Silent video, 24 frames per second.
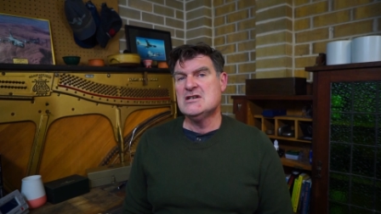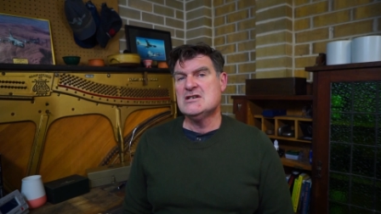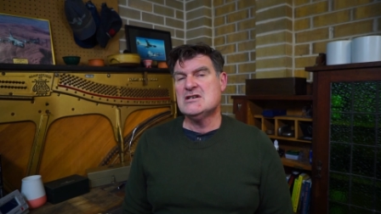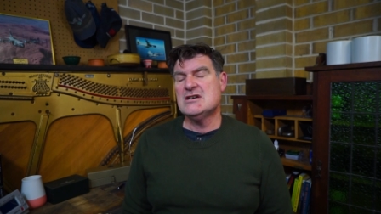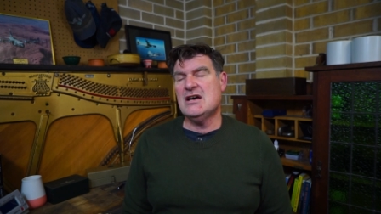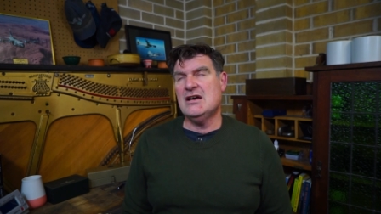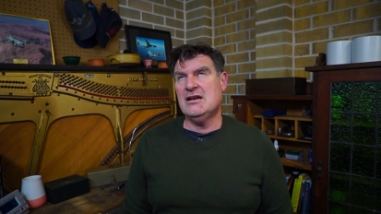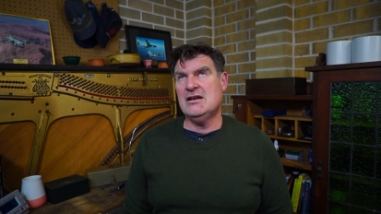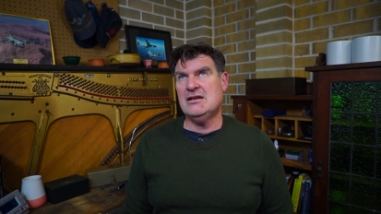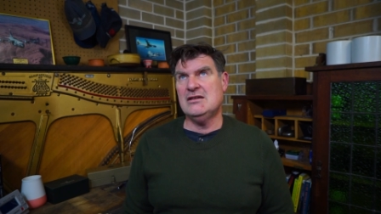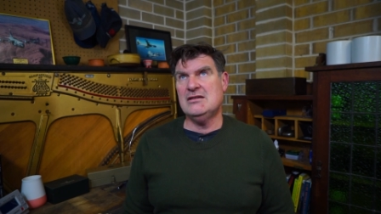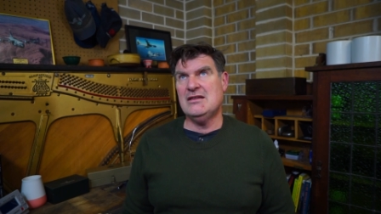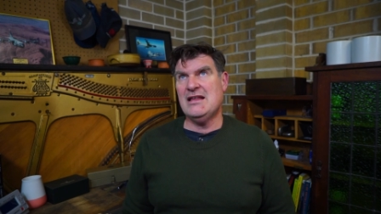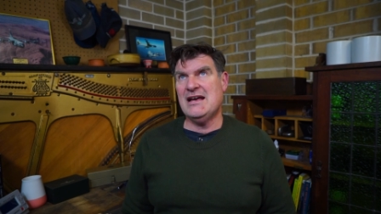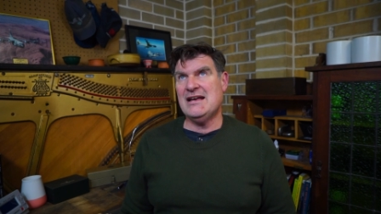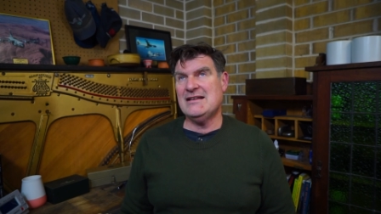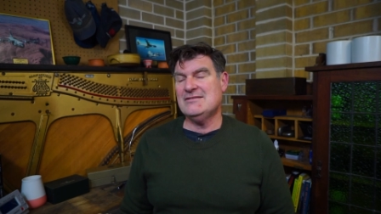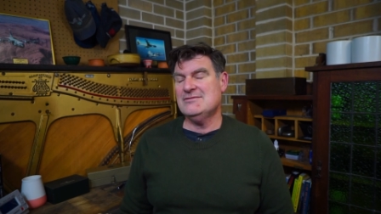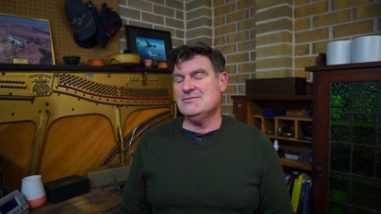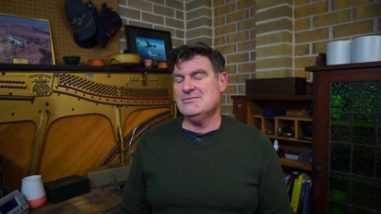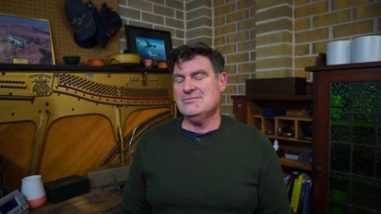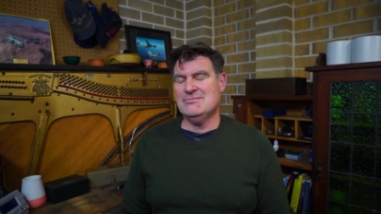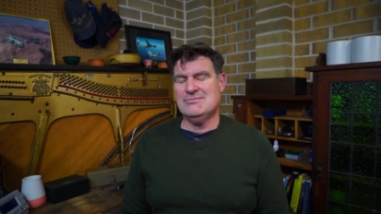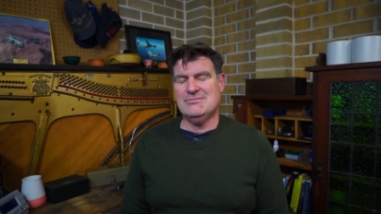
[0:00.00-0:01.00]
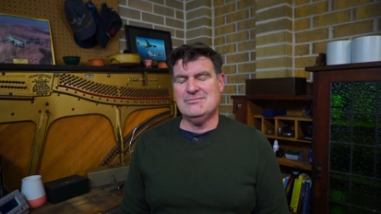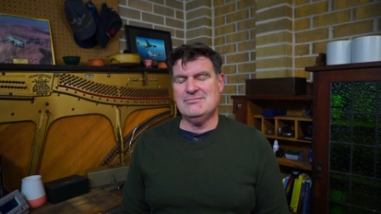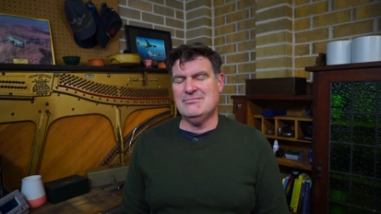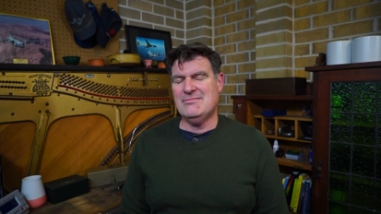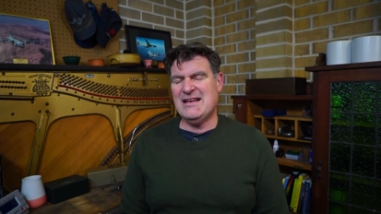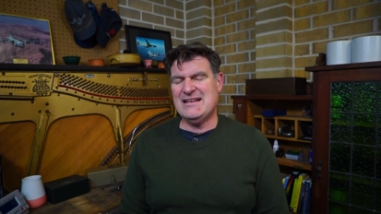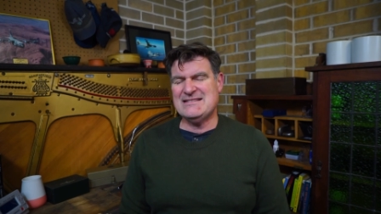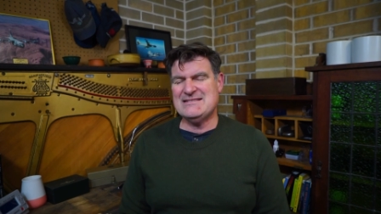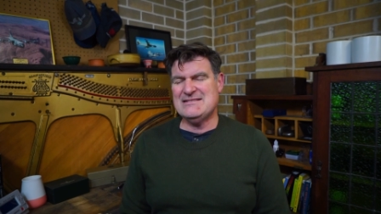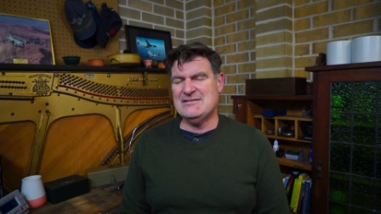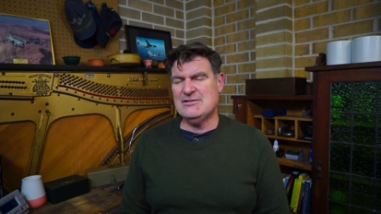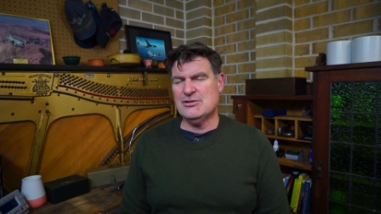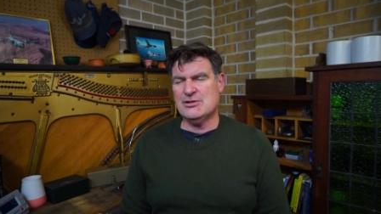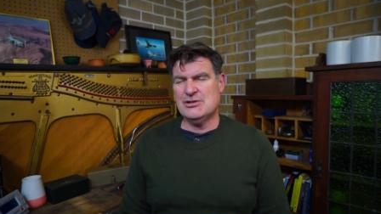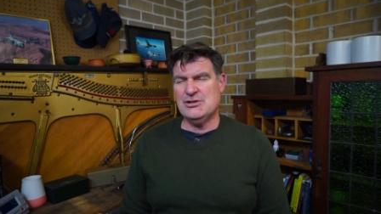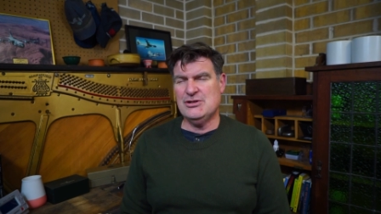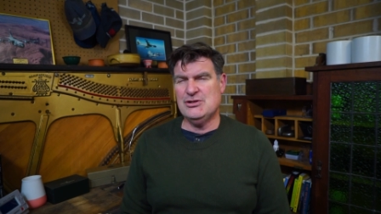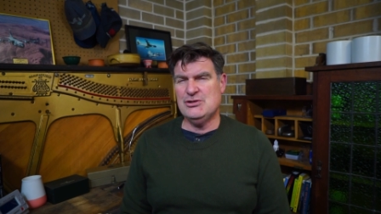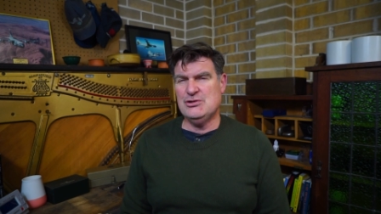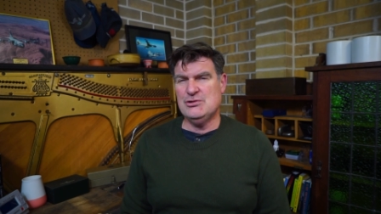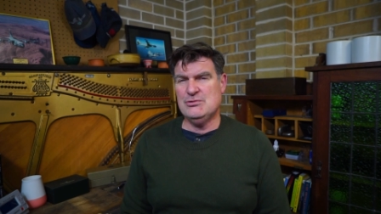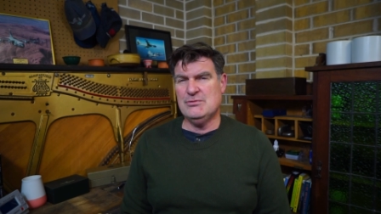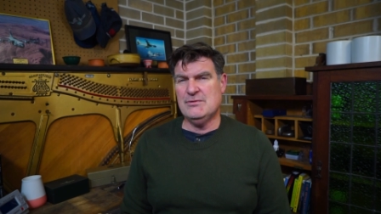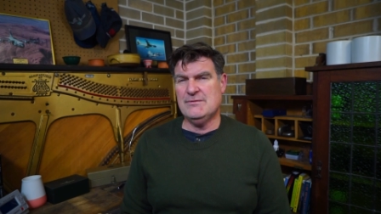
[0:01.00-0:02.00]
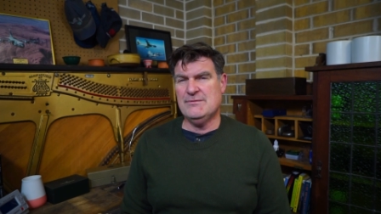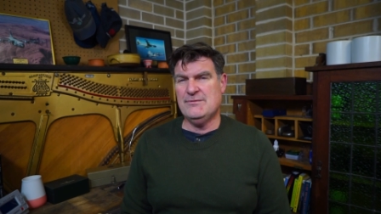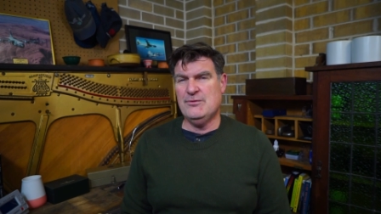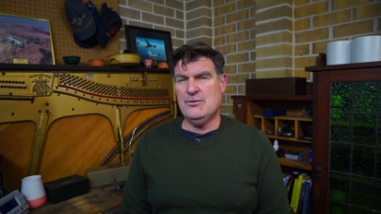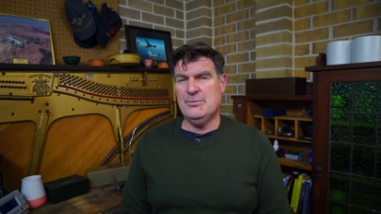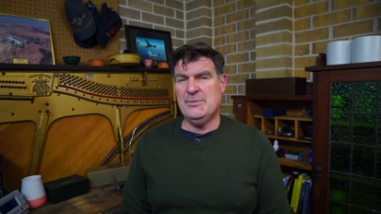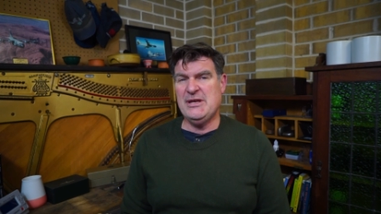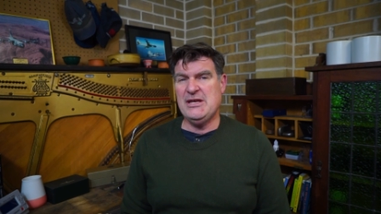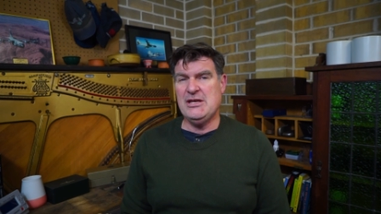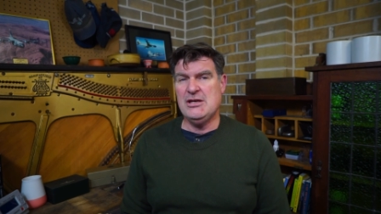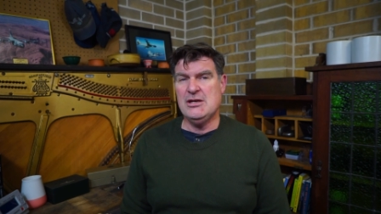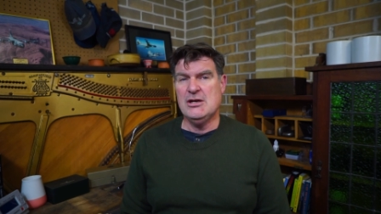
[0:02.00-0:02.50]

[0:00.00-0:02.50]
and that that's not going to do it for me.